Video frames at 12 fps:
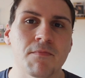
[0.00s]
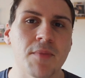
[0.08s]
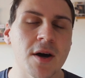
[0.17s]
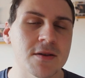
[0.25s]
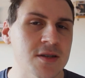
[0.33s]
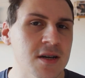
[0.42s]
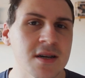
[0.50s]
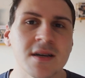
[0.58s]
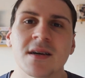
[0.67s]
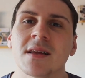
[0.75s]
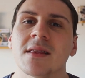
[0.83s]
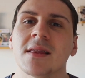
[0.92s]
But
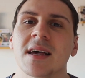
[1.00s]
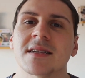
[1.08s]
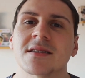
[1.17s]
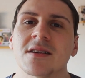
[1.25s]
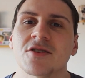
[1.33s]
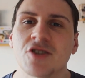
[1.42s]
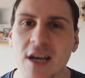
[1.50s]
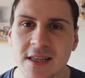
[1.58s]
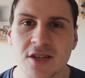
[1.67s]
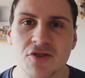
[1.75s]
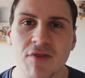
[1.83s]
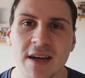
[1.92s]
let's check
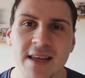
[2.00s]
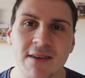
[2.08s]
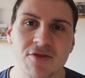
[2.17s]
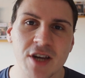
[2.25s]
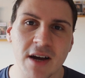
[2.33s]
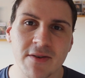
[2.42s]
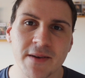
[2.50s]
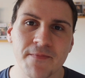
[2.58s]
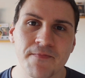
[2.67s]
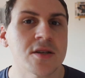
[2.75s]
this grade out, shall we?